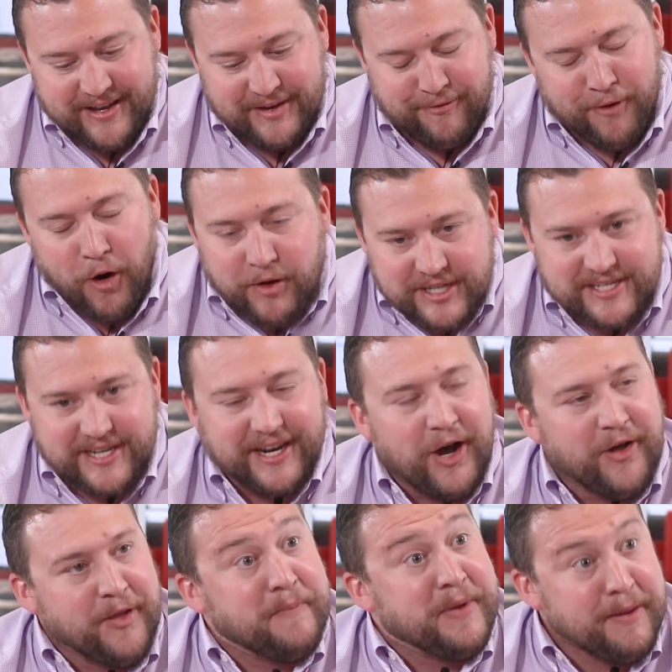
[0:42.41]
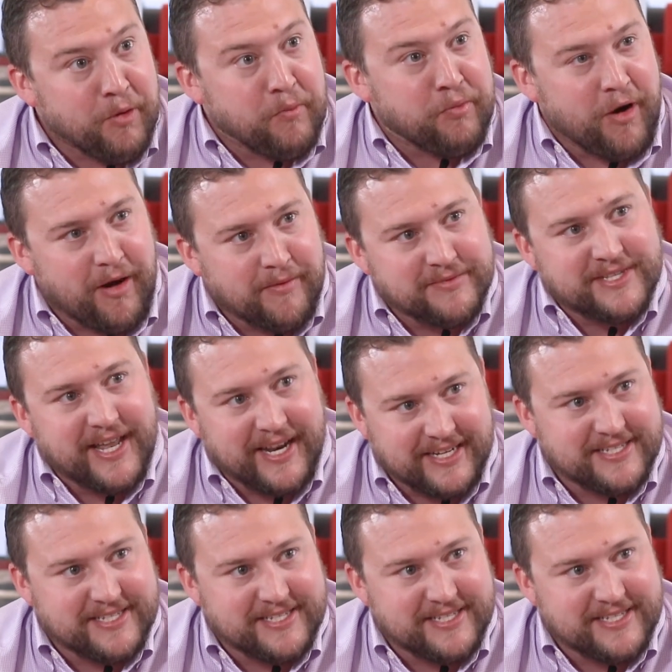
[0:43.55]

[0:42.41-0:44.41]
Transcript: focusing on the people problems that